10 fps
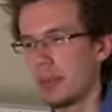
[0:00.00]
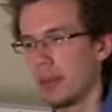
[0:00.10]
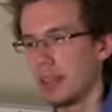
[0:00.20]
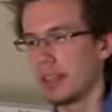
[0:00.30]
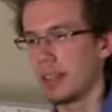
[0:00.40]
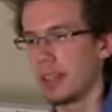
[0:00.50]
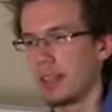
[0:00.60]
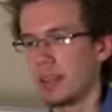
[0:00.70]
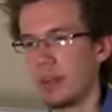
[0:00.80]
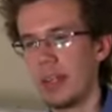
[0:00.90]
But
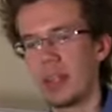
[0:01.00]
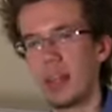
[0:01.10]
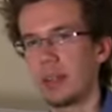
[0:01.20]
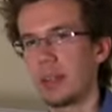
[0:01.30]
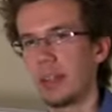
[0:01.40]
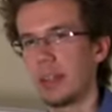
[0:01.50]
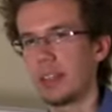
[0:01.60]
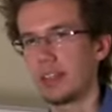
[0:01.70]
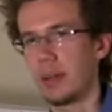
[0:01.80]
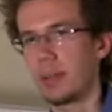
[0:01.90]
like right hand
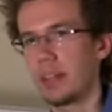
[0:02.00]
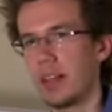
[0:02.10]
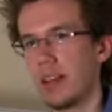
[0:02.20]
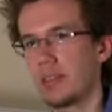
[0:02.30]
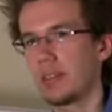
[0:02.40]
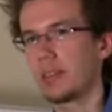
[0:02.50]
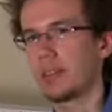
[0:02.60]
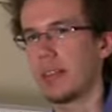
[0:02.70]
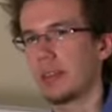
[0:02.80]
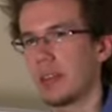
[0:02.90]
playing the treble clef,
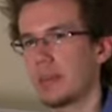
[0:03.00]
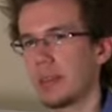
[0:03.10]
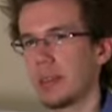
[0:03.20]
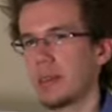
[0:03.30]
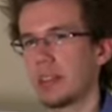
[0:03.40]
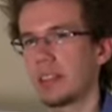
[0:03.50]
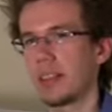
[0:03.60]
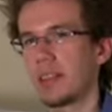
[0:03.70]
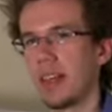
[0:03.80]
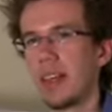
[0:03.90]
left hand playing bass
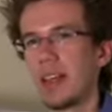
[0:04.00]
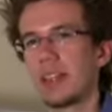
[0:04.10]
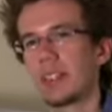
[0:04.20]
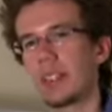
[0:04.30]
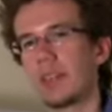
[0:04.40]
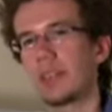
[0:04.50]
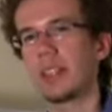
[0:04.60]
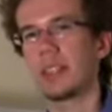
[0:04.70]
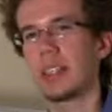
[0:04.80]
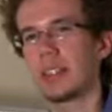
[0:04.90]
clef, stuff
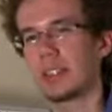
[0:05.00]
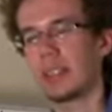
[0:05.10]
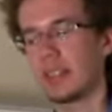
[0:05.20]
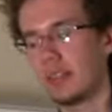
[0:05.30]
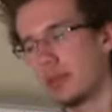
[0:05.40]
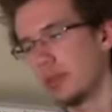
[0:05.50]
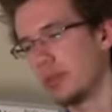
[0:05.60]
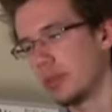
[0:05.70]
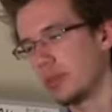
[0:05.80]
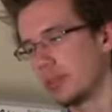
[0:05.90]
like this, like different
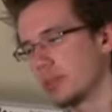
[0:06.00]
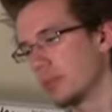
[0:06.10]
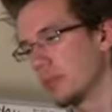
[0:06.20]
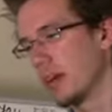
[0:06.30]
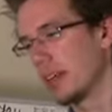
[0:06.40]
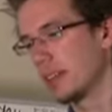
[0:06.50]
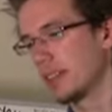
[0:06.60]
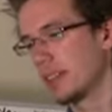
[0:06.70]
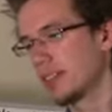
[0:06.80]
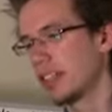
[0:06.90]
rules might
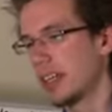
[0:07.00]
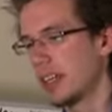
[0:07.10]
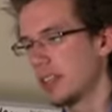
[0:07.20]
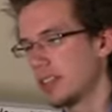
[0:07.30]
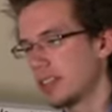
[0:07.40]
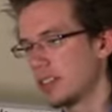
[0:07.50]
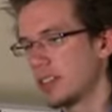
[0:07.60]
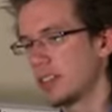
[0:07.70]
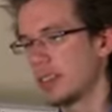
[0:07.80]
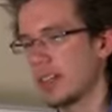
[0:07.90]

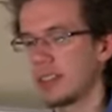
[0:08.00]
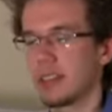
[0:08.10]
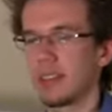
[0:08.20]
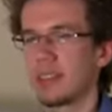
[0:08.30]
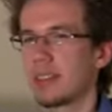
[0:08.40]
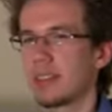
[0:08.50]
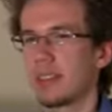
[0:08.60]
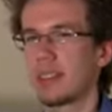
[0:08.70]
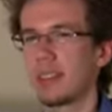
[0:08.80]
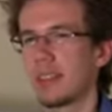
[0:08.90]
change because
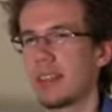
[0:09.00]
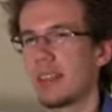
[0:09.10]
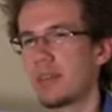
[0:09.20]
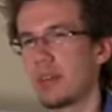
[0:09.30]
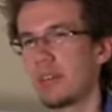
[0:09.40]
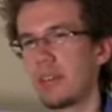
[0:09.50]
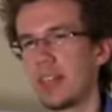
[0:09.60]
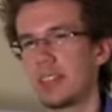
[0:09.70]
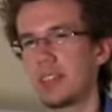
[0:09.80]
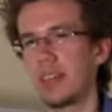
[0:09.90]
in more
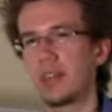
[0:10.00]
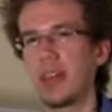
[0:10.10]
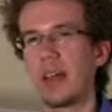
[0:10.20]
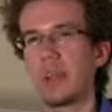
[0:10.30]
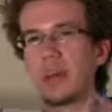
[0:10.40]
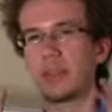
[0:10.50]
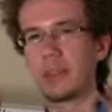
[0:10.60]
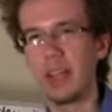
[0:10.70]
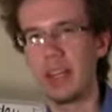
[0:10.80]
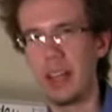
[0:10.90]
advanced stuff. But
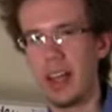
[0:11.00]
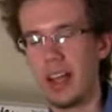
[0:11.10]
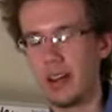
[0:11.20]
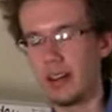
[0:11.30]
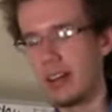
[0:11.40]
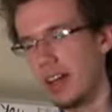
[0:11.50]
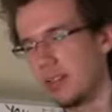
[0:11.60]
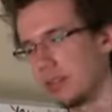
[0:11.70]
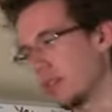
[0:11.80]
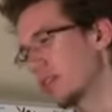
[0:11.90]
for right now
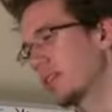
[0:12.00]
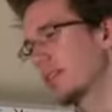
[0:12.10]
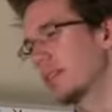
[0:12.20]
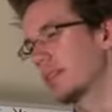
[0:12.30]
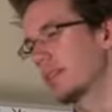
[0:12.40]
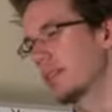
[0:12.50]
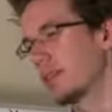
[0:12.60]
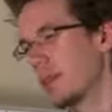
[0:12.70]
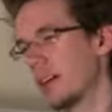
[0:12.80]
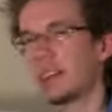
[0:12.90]
and for
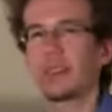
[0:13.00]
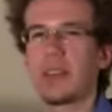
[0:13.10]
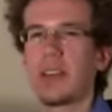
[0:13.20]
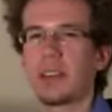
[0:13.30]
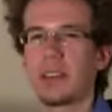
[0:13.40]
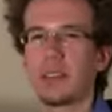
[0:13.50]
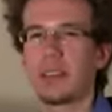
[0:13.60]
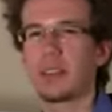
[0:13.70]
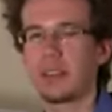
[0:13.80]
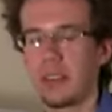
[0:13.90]
quite far into the
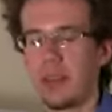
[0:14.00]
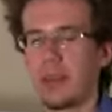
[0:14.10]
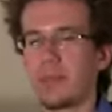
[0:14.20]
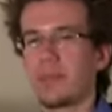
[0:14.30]
future,